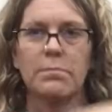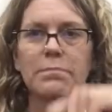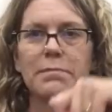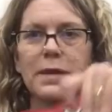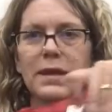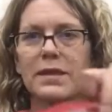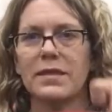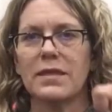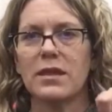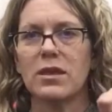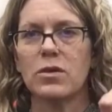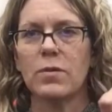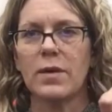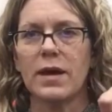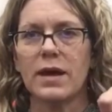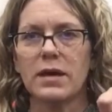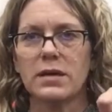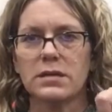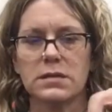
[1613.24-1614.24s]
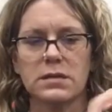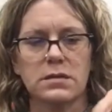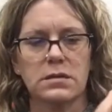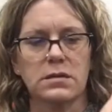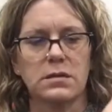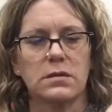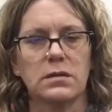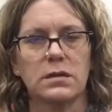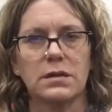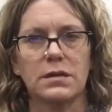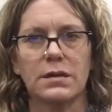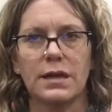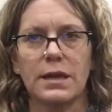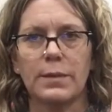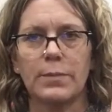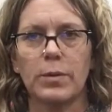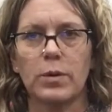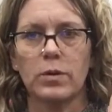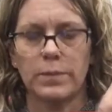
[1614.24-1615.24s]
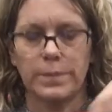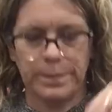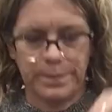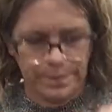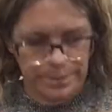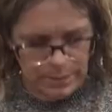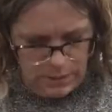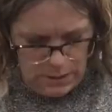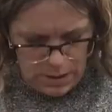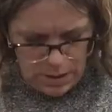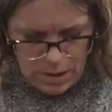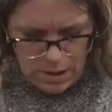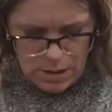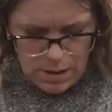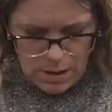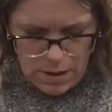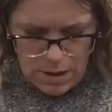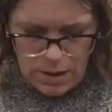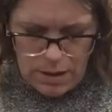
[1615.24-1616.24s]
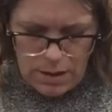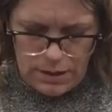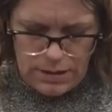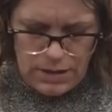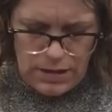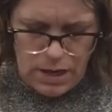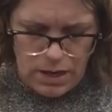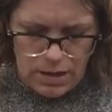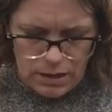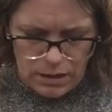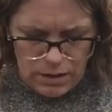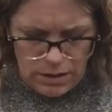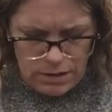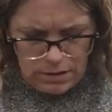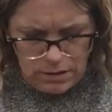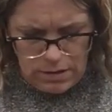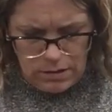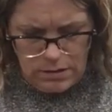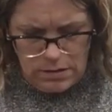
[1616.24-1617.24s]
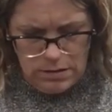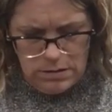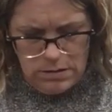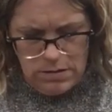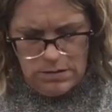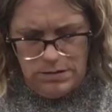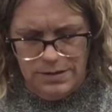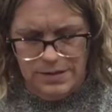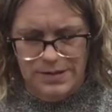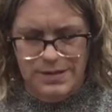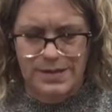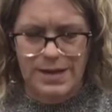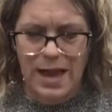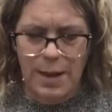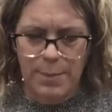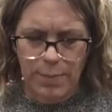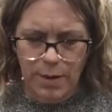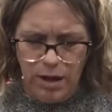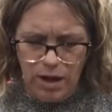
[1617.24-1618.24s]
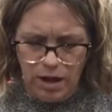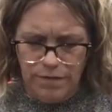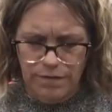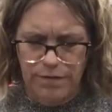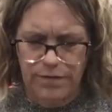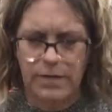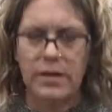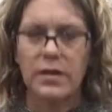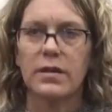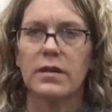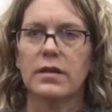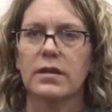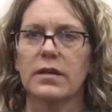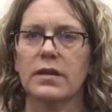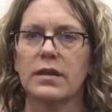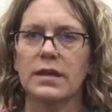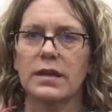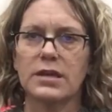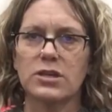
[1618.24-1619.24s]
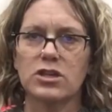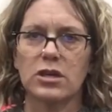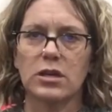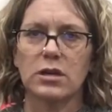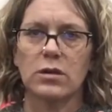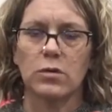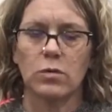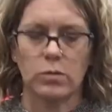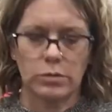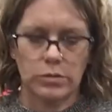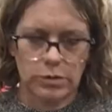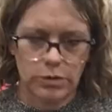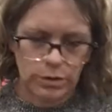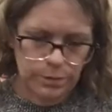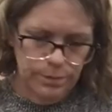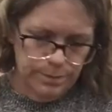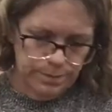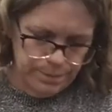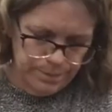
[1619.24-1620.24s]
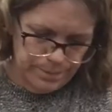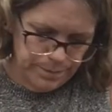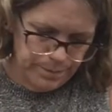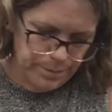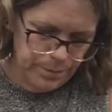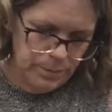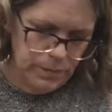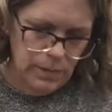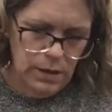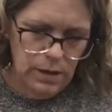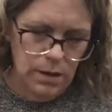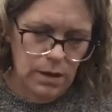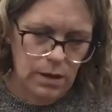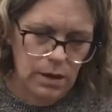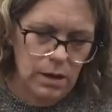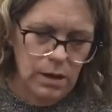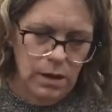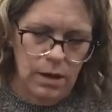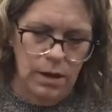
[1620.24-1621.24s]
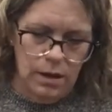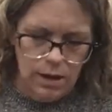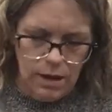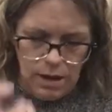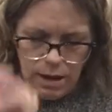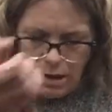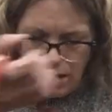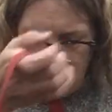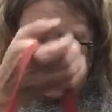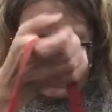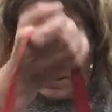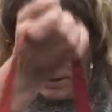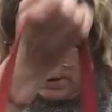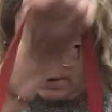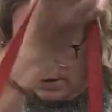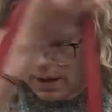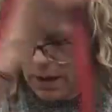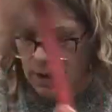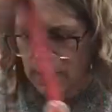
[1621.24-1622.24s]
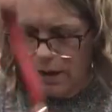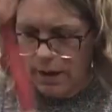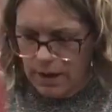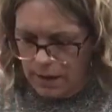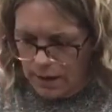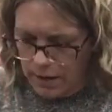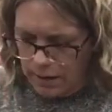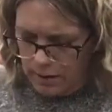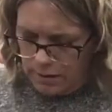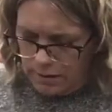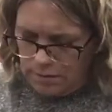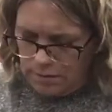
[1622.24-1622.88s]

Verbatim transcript: made in the U.S. Little label. It's got a little snap-off keychain holder, and it's got a